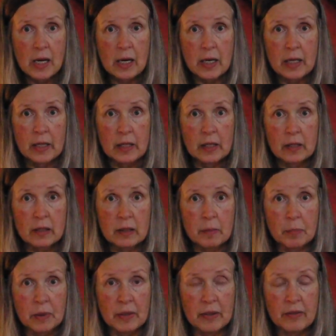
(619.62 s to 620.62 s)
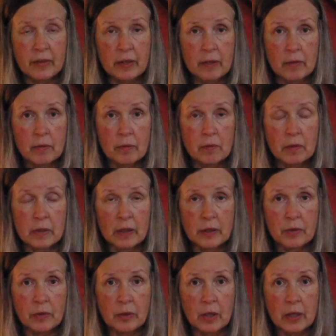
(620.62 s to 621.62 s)
It depends on when I
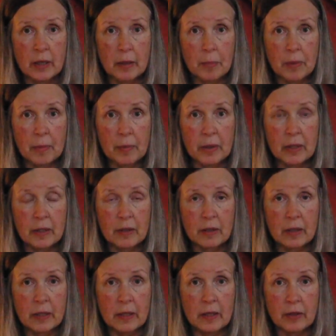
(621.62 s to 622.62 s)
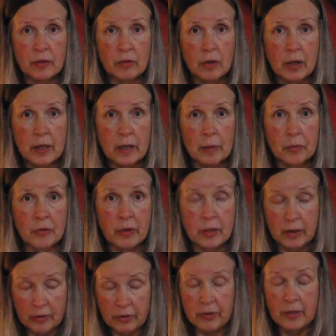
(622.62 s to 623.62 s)
draw it up. I'm going to get it drawn up so I
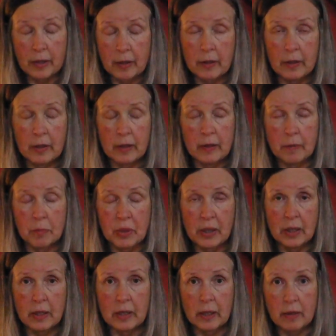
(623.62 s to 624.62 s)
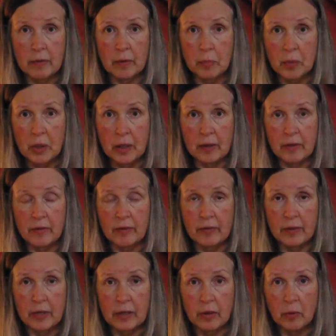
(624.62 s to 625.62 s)
can start it at the beginning of the month,
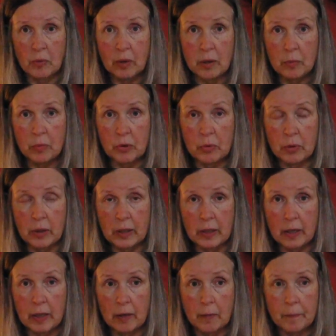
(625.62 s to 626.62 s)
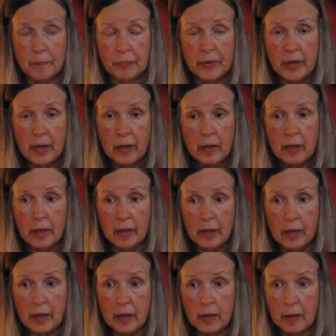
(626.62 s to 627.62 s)
since I know what I'm doing now,
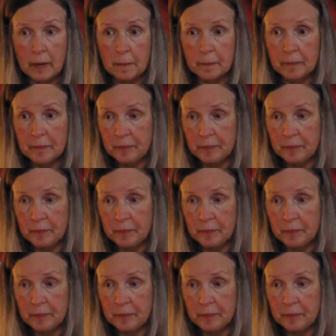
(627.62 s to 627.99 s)
and